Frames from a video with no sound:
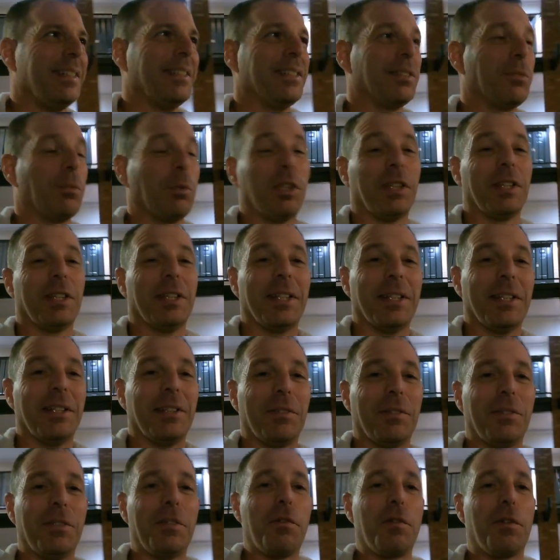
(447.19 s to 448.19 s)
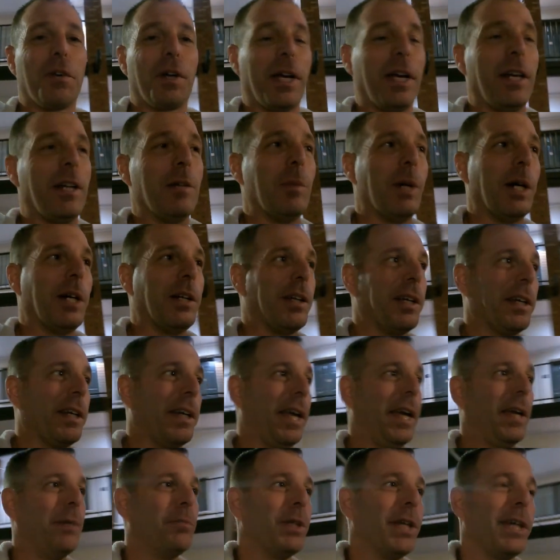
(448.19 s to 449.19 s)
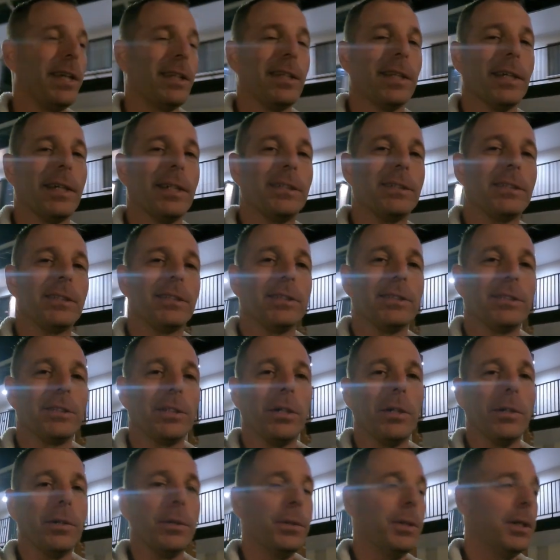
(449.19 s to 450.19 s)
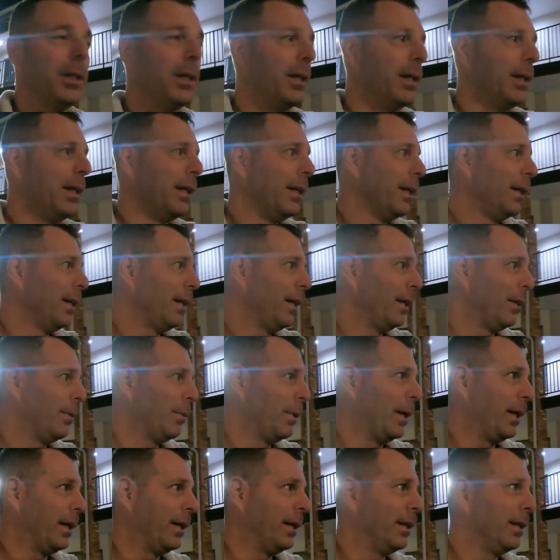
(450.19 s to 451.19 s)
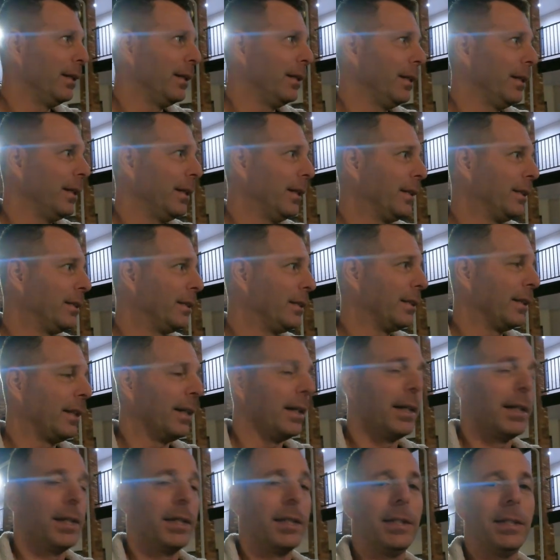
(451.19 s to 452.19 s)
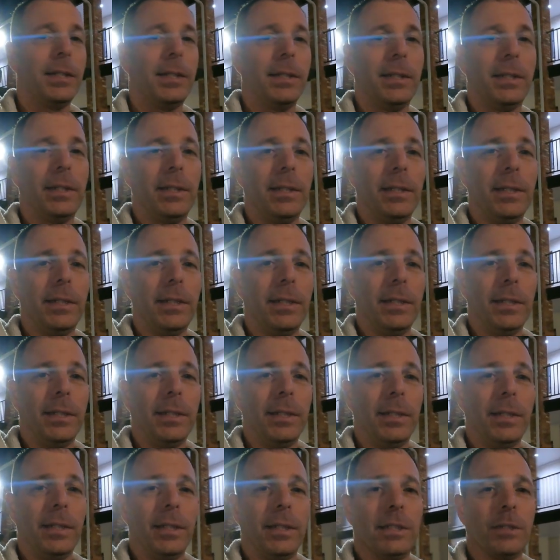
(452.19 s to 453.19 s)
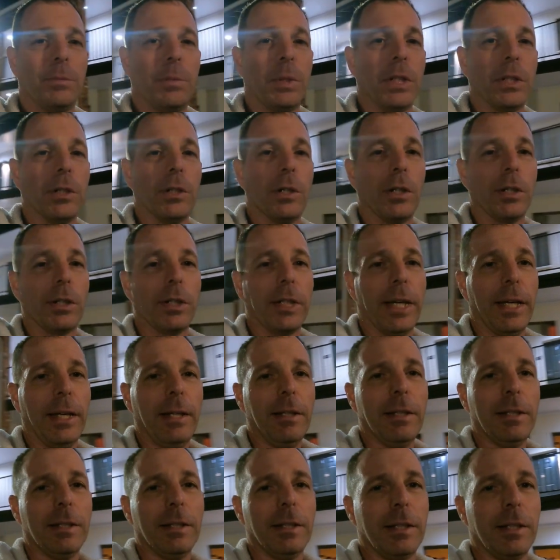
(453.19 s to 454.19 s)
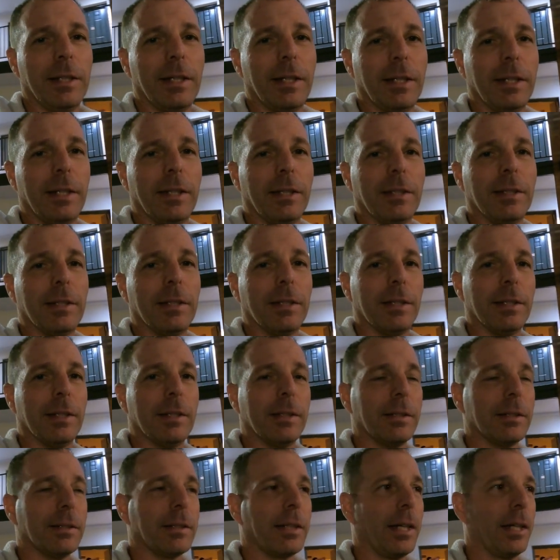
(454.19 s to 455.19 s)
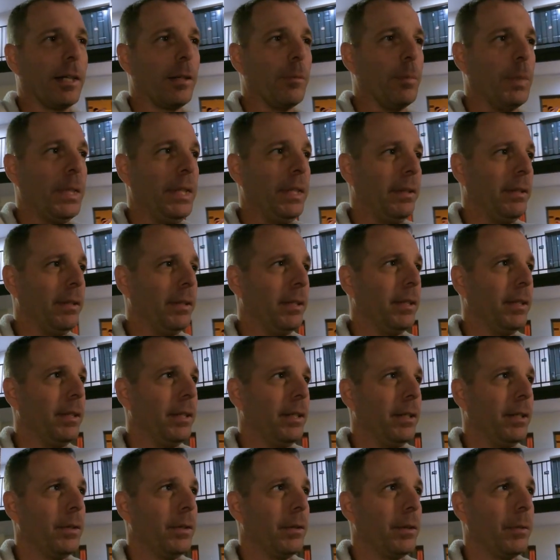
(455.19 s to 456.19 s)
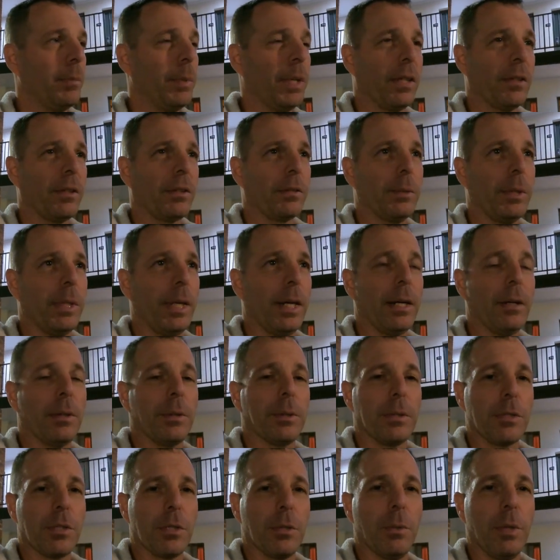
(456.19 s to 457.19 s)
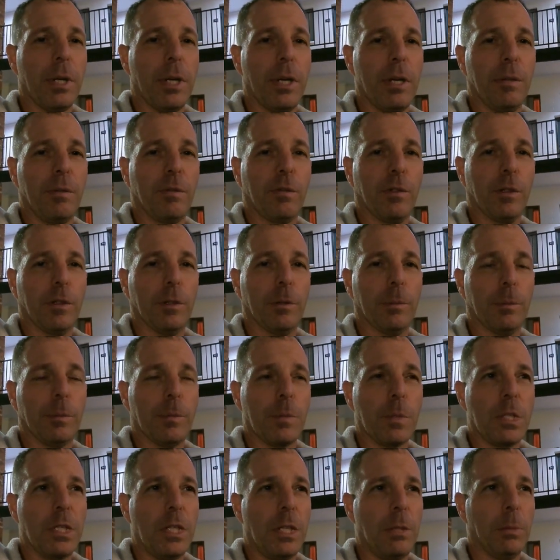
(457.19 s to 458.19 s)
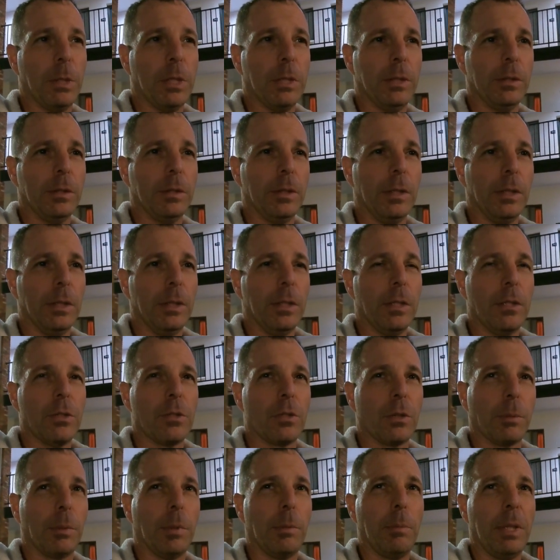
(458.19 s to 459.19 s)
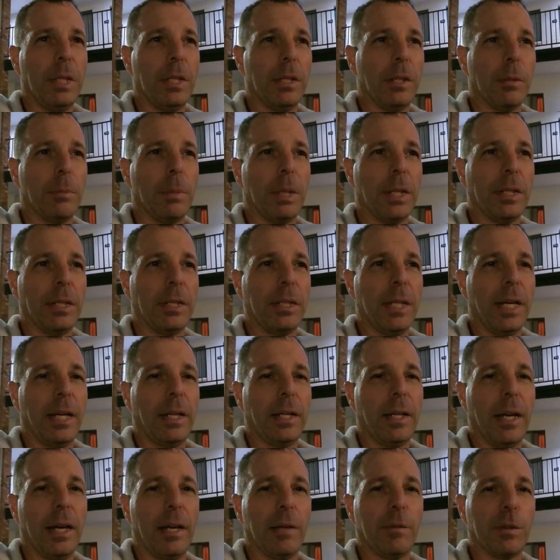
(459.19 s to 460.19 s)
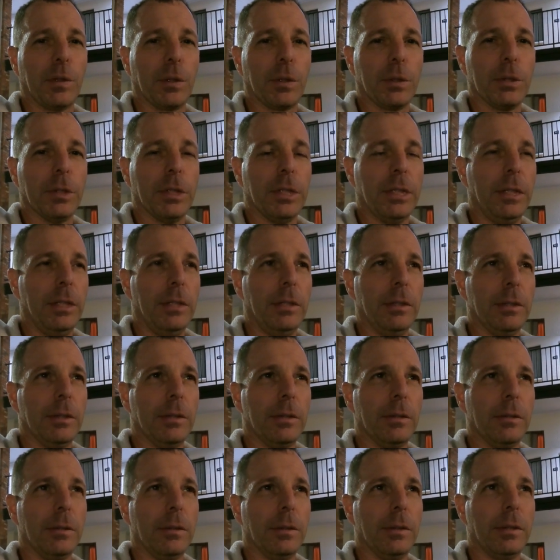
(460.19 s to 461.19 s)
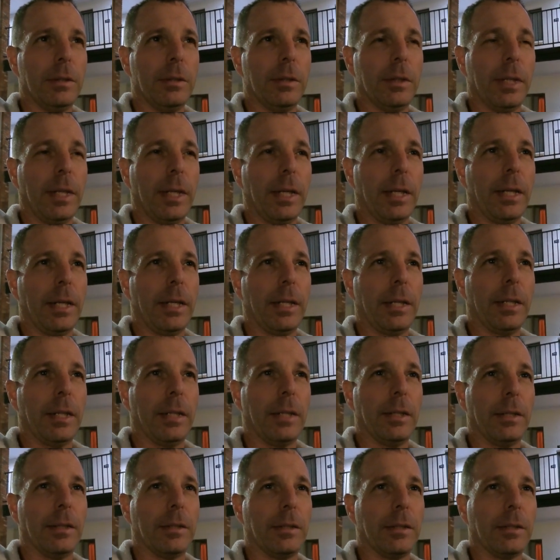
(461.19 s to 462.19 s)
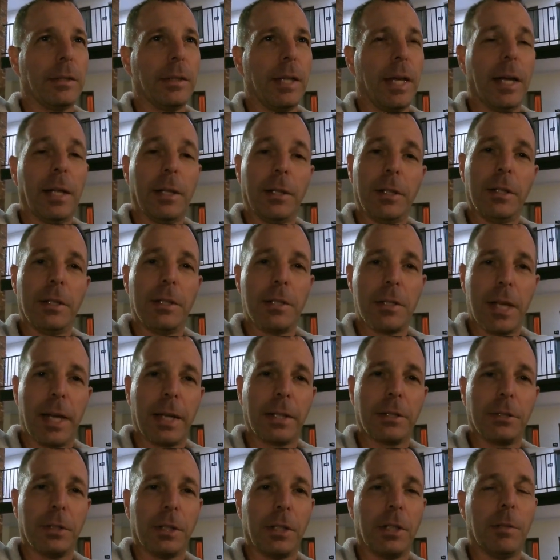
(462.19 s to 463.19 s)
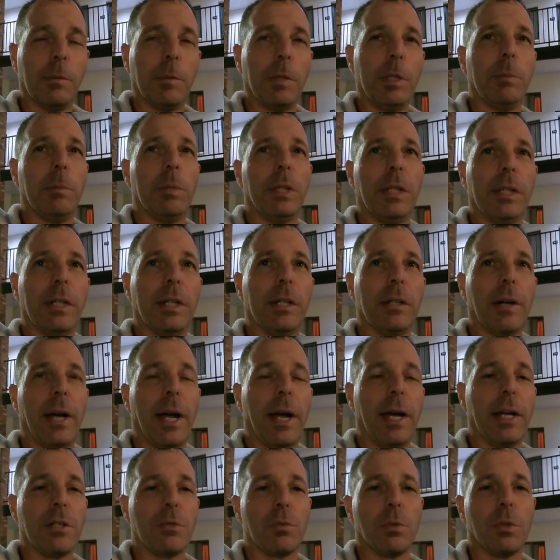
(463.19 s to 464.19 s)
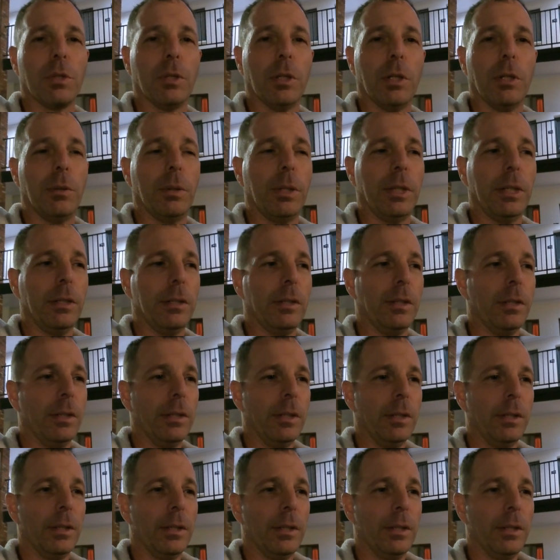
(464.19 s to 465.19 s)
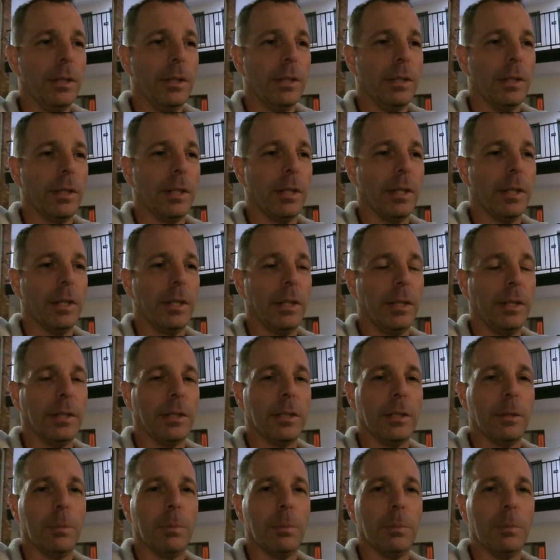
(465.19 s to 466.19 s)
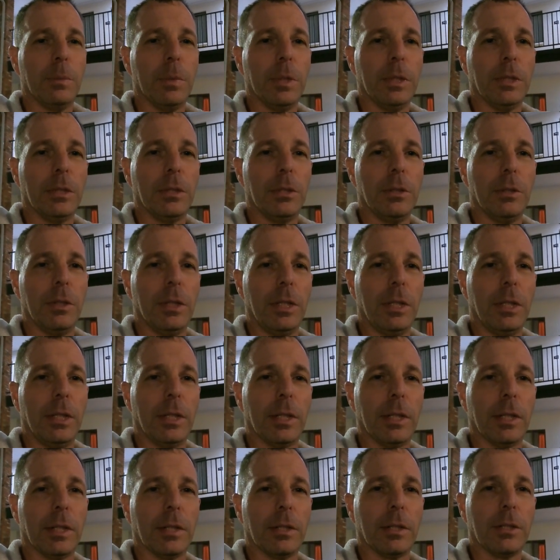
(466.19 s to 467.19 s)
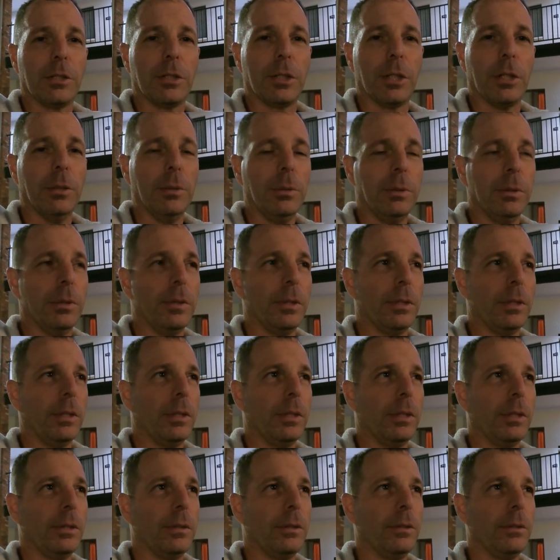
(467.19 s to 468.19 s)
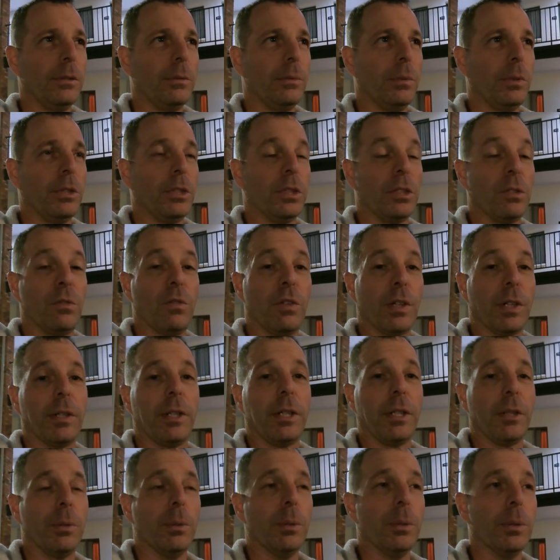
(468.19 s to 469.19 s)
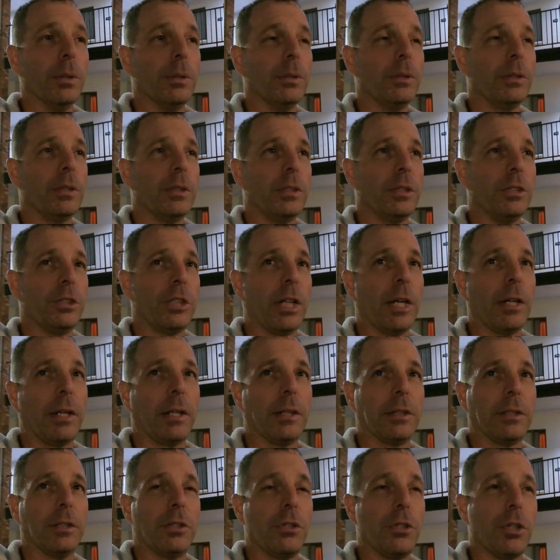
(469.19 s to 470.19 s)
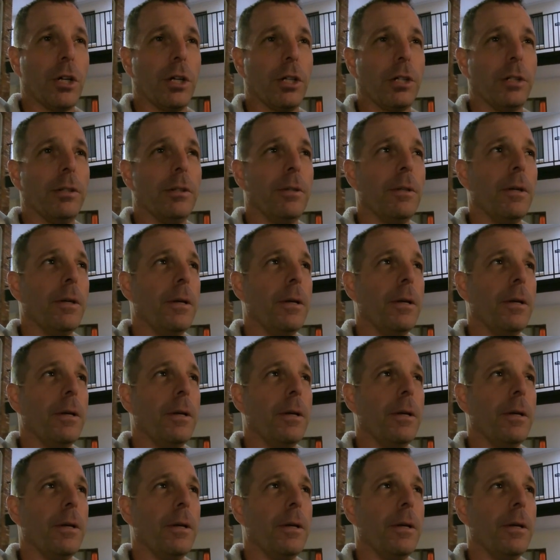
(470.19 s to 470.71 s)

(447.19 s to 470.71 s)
It's one thing you forget about. You got to aim the headlights. So anyway, it's been a long day and kind of beat. We're about 3 hours away from SEMA, so I'm going to be there about a day and a half early. And Hellion is actually going to meet me there as we're loading into the show, which is very cool. Shout out to John.